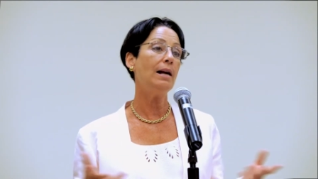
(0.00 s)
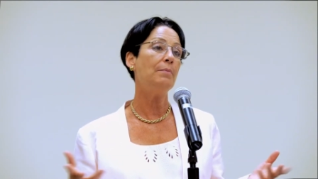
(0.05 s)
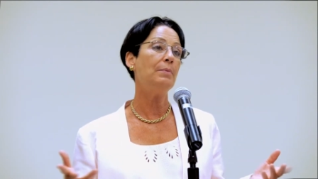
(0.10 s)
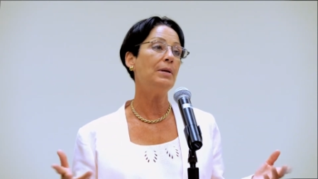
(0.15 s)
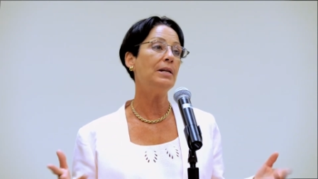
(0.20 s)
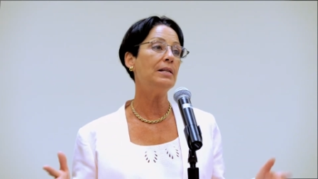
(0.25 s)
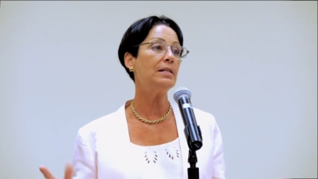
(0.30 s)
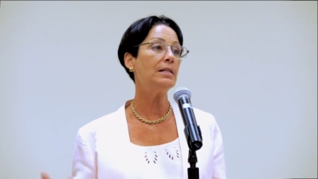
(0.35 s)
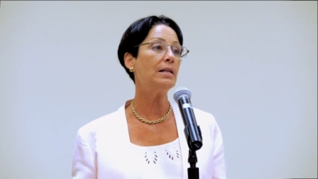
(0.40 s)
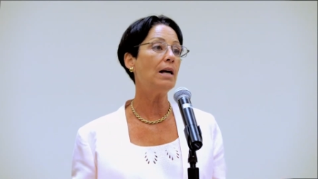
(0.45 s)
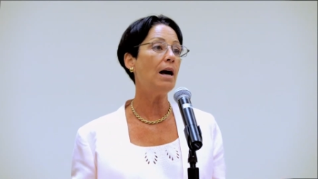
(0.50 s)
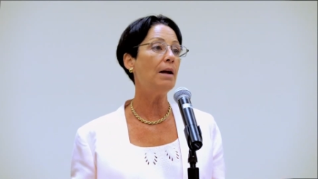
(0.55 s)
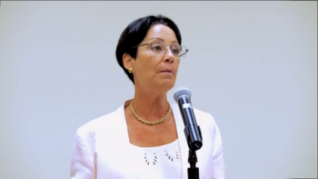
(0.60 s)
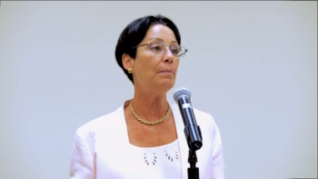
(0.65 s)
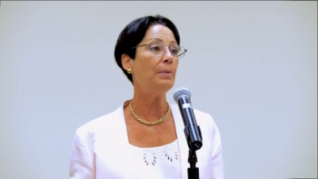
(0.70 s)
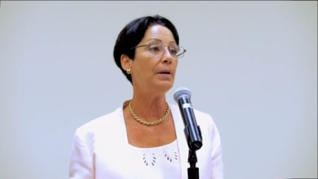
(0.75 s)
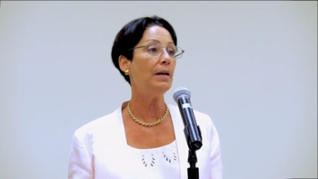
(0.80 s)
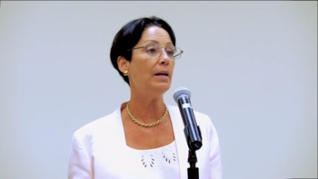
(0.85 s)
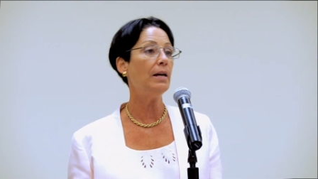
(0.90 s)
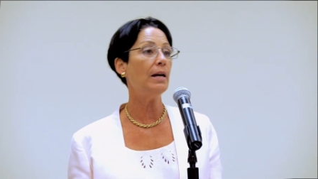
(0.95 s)
I mean, it's got to
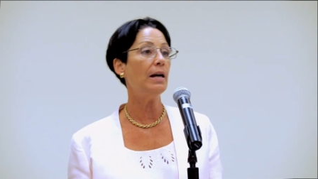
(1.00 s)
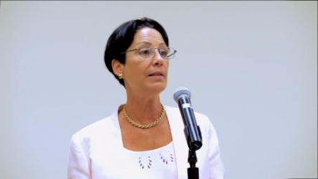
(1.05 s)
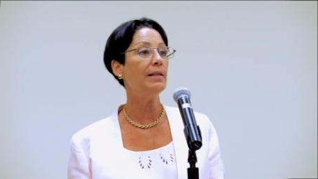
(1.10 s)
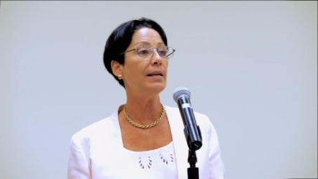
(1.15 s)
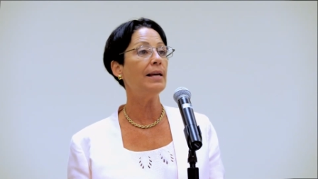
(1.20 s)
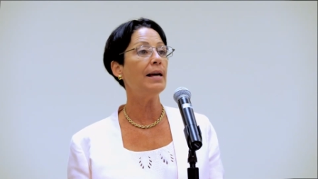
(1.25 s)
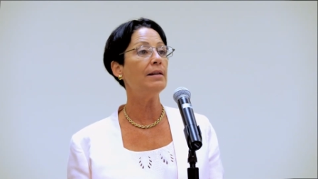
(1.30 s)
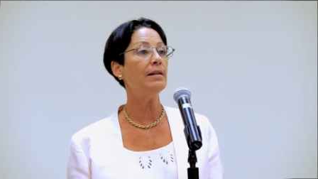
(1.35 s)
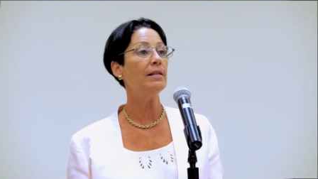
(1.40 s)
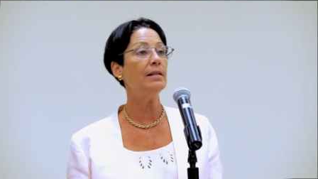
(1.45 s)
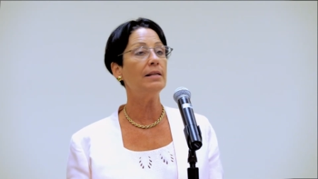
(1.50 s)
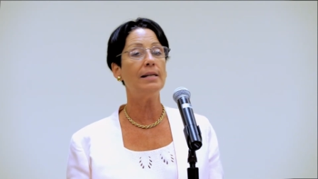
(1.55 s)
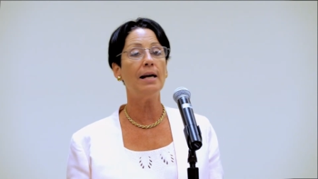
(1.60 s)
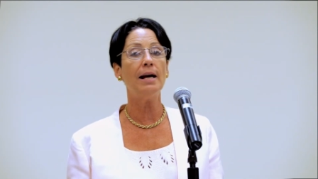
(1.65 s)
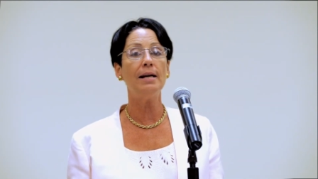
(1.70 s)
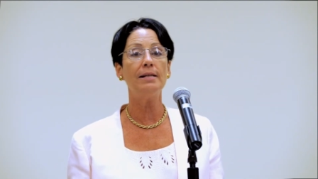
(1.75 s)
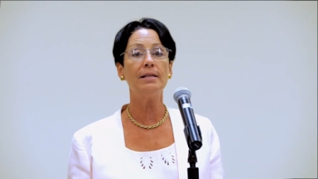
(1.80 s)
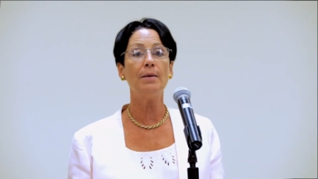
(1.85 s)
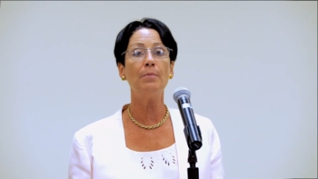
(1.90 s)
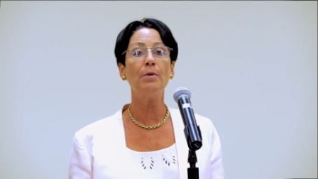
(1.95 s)
be, at the end of the
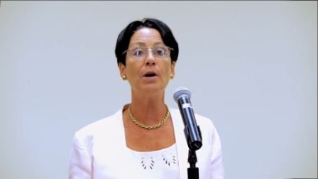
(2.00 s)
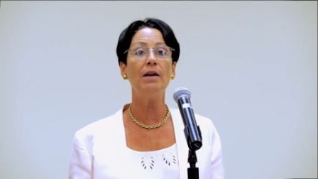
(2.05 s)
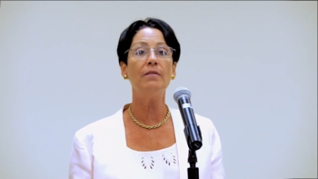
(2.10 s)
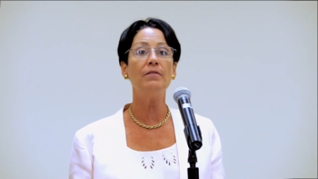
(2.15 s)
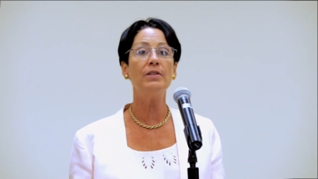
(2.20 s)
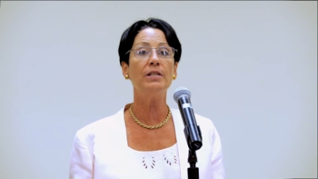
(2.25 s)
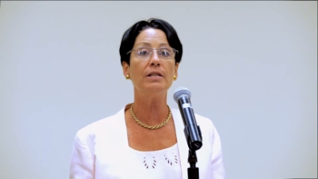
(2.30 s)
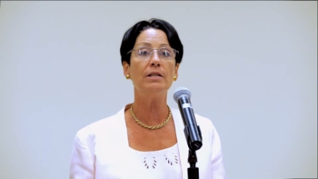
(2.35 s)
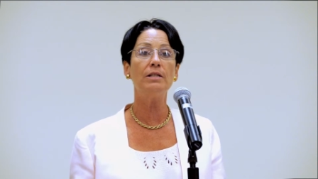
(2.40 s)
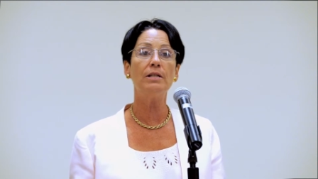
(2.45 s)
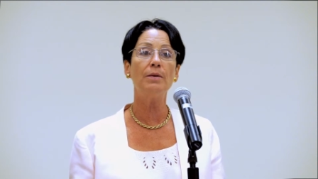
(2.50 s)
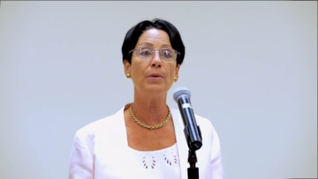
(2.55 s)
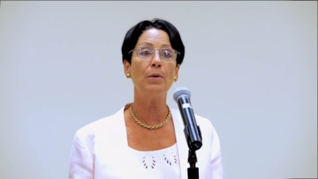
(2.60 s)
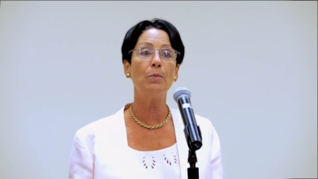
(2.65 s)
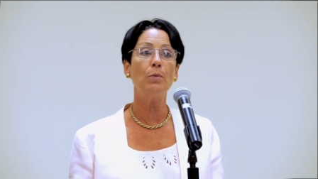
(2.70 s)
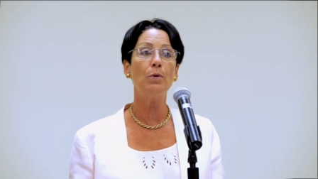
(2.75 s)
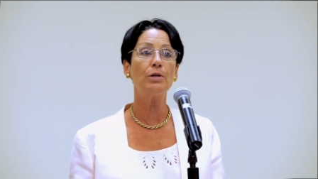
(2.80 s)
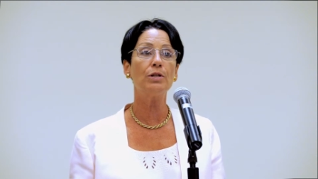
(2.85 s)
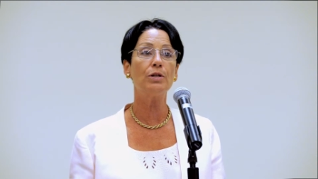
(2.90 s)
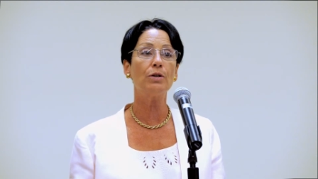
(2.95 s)
day, some kind of a system that
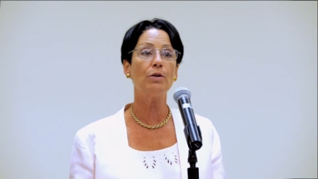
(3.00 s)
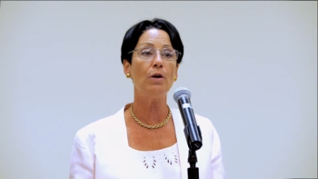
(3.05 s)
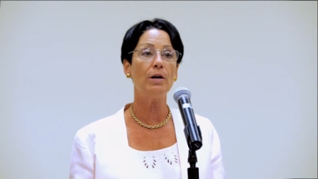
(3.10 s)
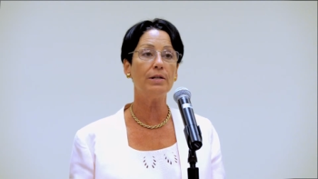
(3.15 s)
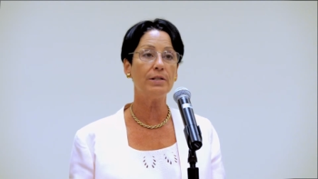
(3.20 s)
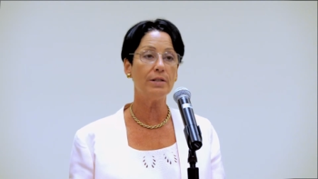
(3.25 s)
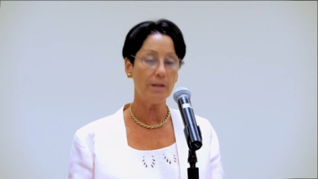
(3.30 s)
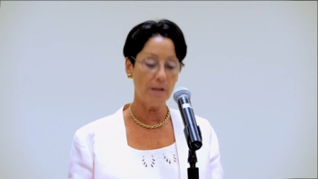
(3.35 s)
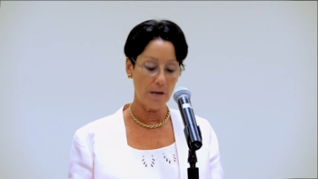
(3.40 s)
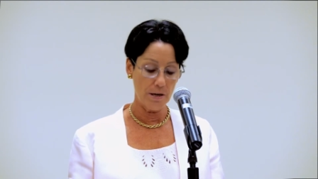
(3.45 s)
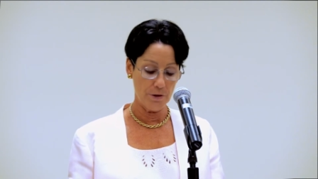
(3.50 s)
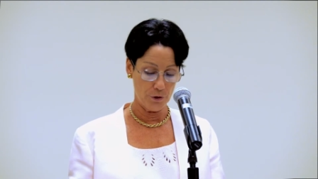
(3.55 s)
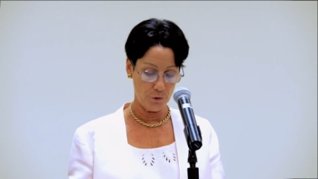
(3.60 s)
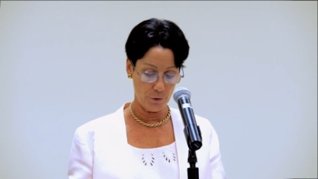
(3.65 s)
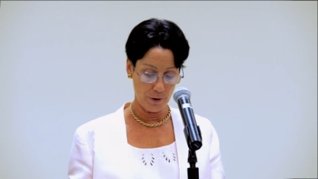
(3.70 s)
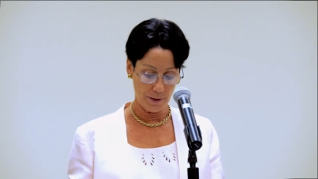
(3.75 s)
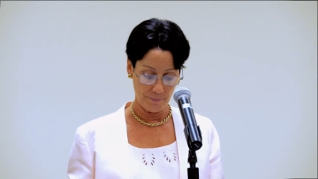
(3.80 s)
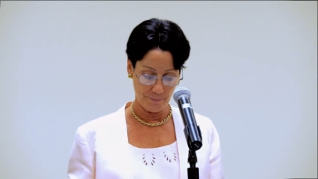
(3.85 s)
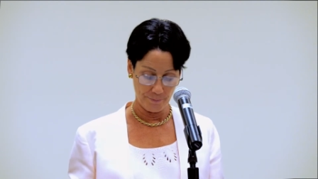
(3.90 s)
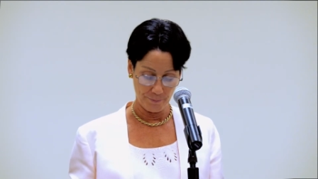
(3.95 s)
works across the
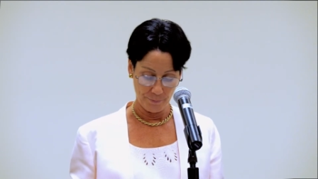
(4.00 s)
country.